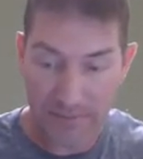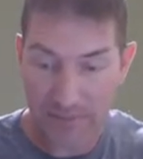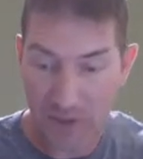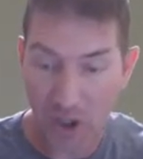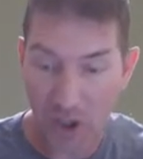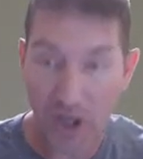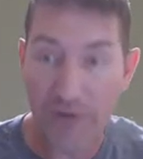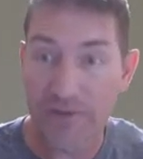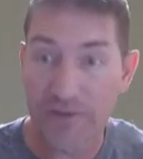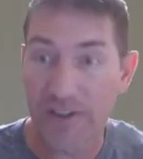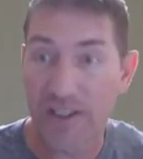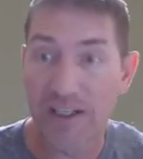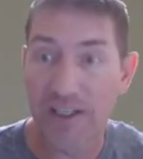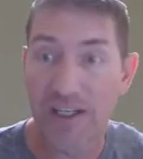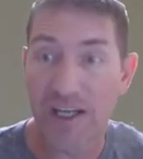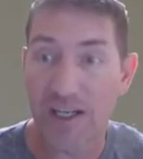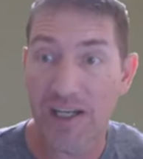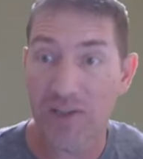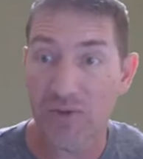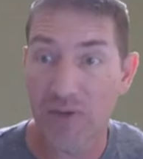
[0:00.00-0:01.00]
Off to the
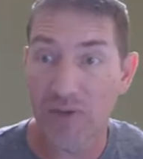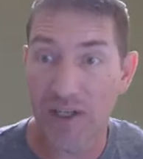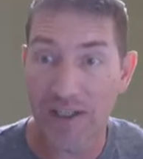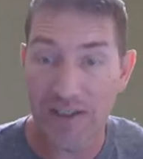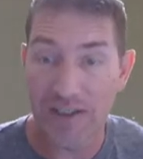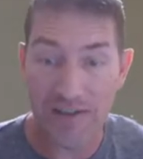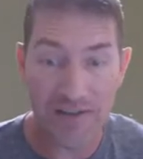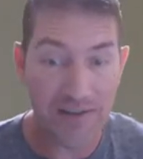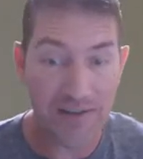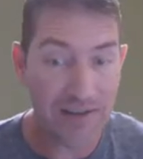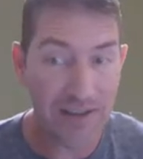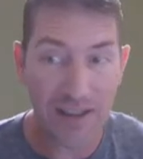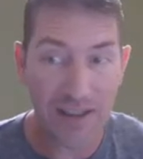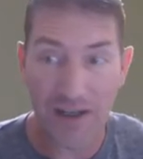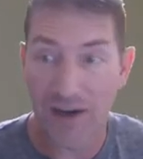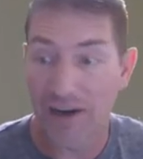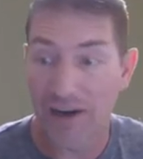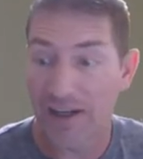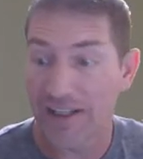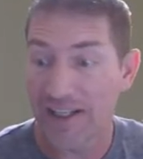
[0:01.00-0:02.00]
next, right?
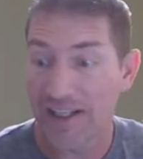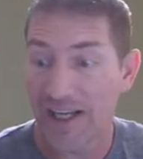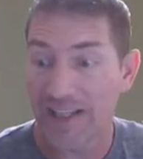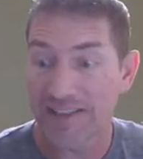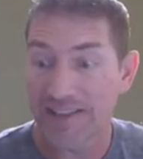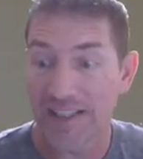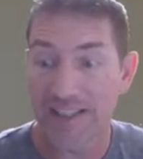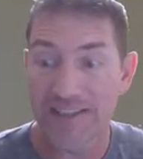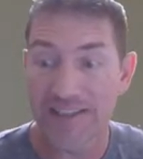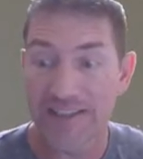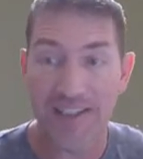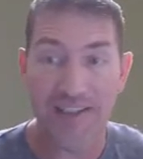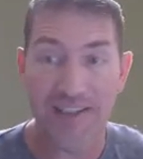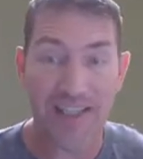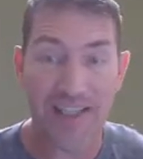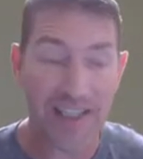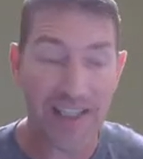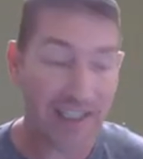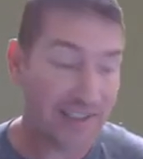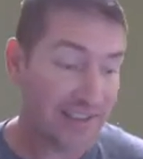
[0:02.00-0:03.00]
All right, guys, that's it.
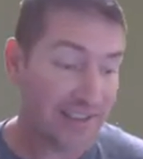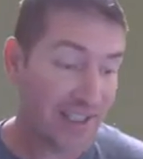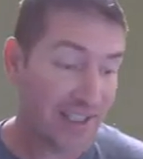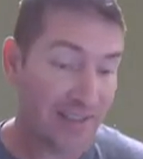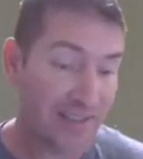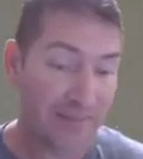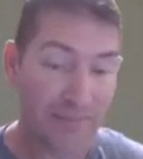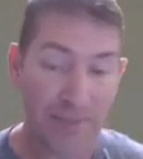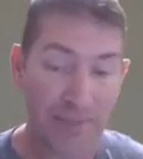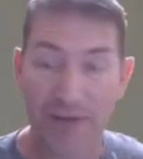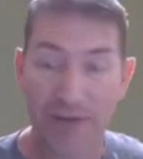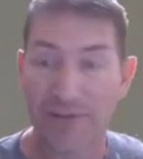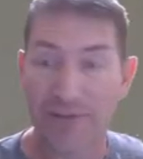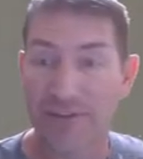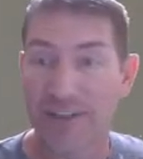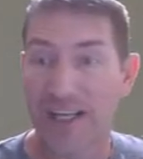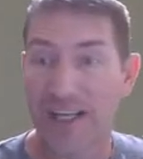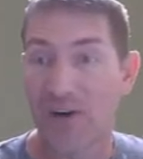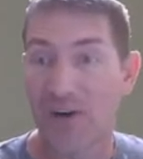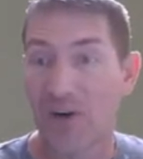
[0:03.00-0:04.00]
Like I said, bye for
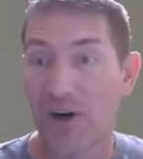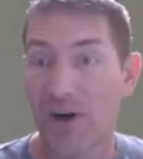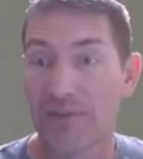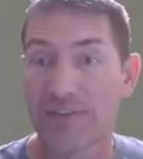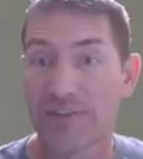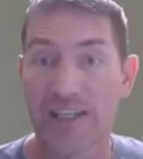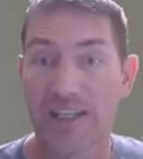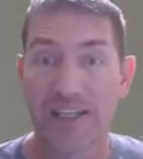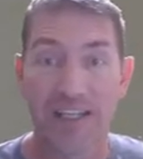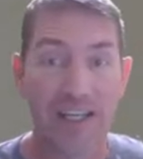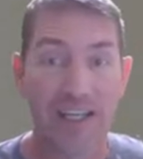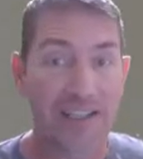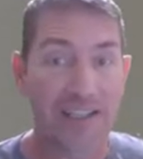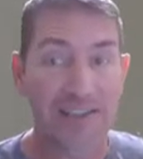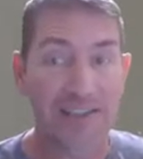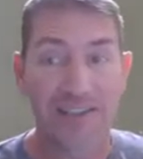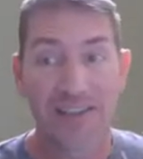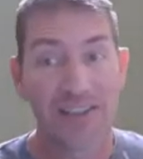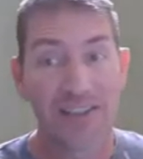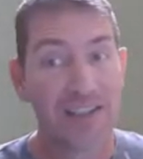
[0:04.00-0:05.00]
now. Off to the next.